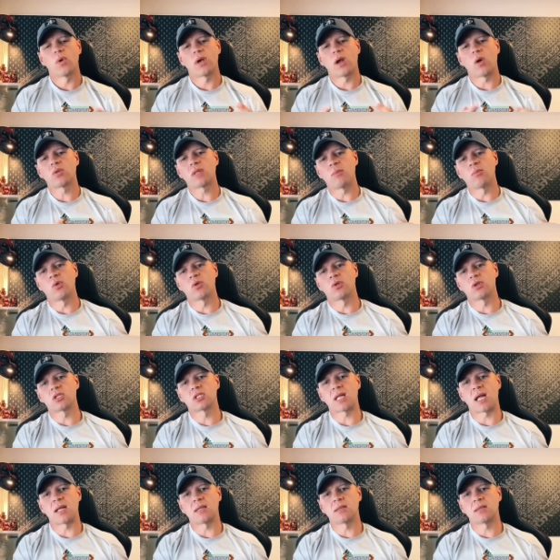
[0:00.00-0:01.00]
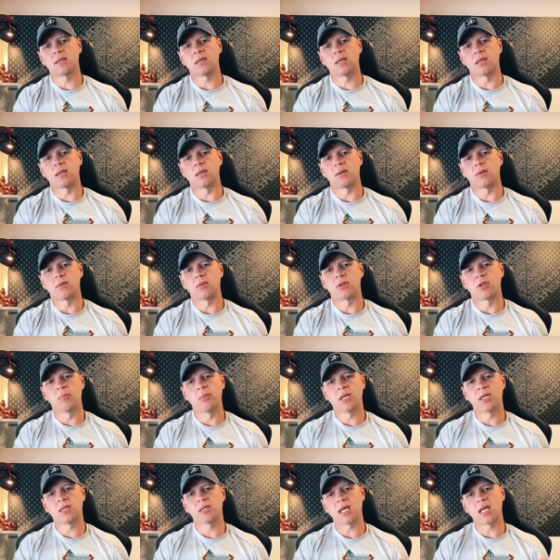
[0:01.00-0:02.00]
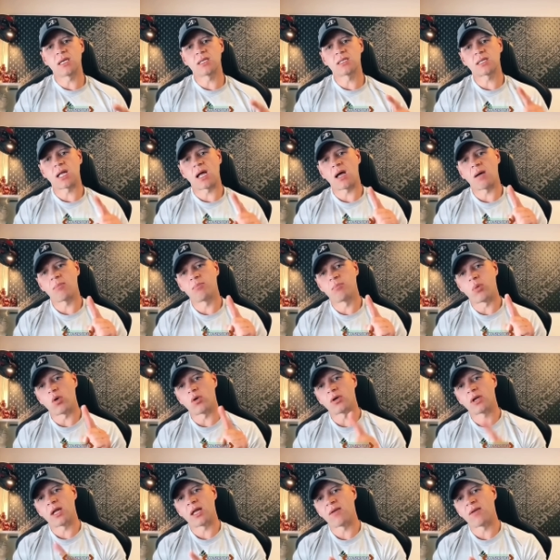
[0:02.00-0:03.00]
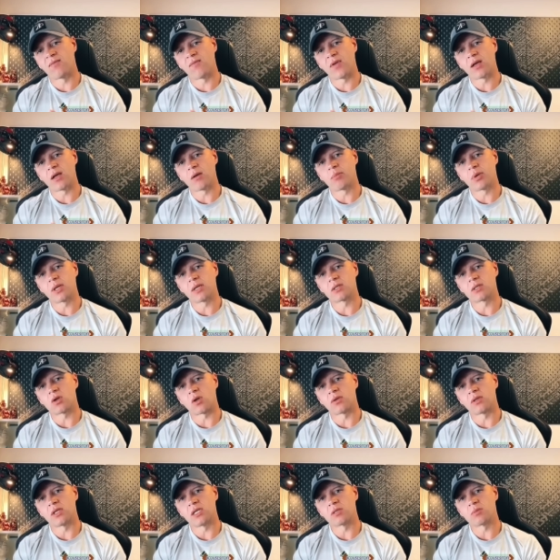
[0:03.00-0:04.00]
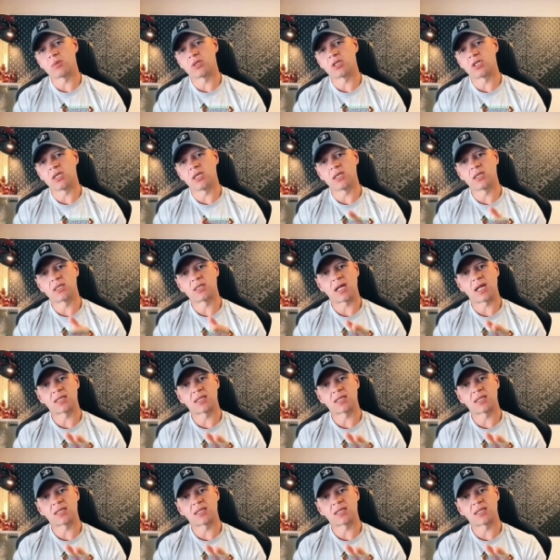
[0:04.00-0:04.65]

Without them understanding it, the minute they start putting their fingerprints on these machines,